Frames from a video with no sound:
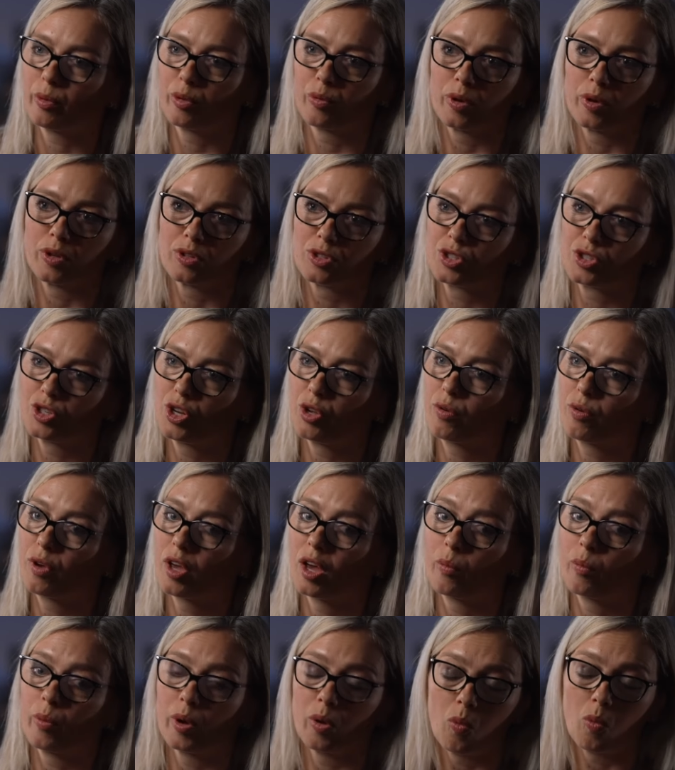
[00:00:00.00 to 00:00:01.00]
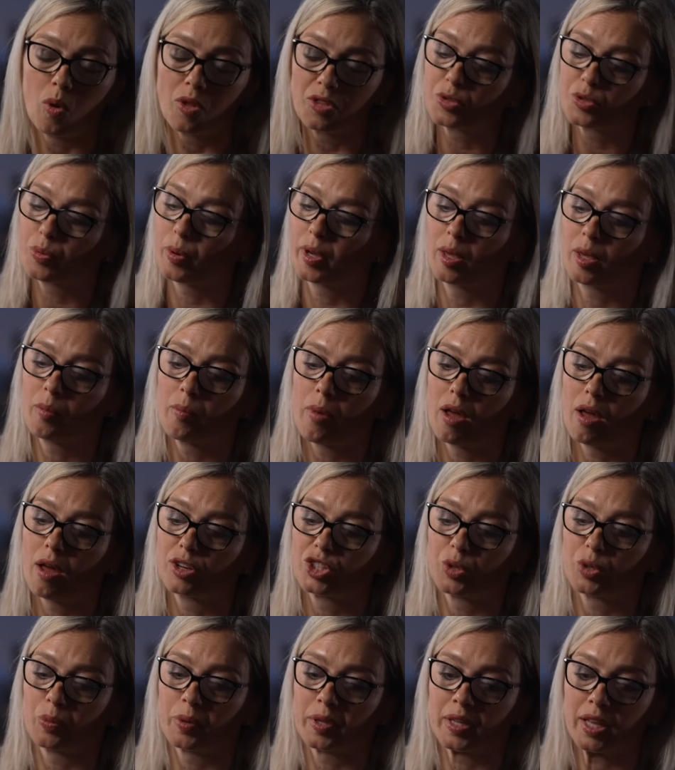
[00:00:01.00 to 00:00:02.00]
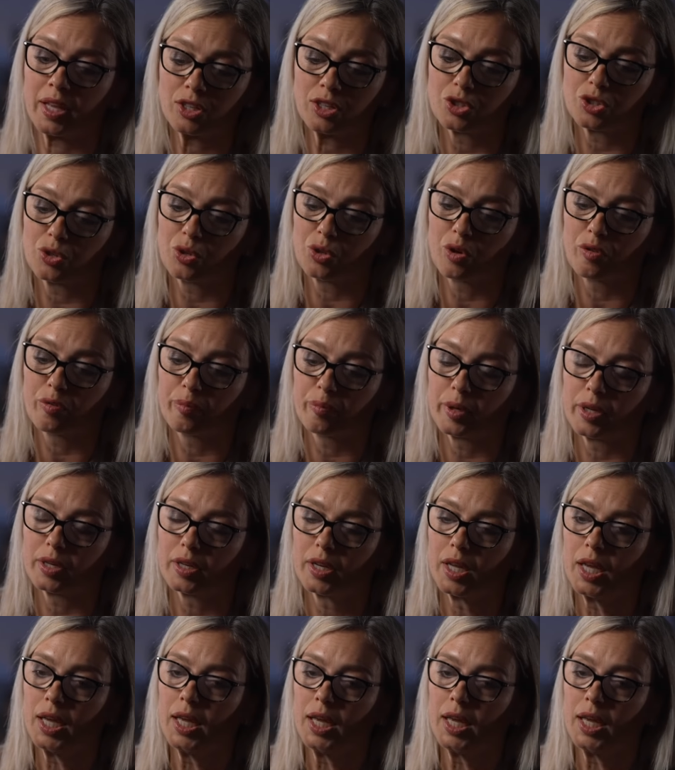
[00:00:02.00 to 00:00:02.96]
with World Snooker, we'll want to work in partnership with national government,